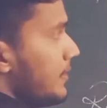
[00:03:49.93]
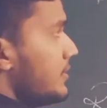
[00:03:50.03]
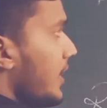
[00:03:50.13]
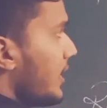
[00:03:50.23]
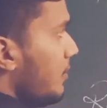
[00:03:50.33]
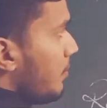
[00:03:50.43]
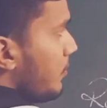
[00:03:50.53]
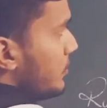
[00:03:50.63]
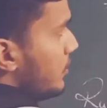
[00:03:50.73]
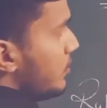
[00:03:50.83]
it's directly
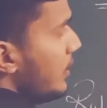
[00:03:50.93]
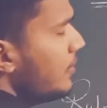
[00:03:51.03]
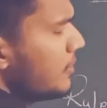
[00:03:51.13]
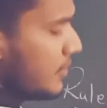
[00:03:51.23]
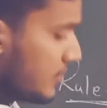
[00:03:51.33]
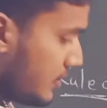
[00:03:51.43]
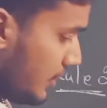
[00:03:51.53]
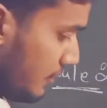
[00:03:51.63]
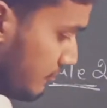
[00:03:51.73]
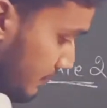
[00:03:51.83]
proportional to the
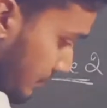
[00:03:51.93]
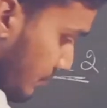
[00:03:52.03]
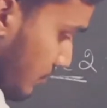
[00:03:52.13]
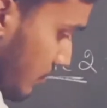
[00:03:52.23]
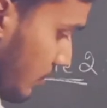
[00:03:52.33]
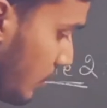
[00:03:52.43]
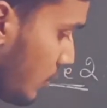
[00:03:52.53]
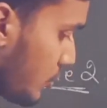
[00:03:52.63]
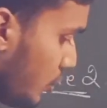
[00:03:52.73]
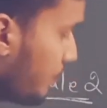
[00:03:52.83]
c.
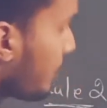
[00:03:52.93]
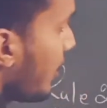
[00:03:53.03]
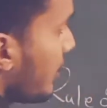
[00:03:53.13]
So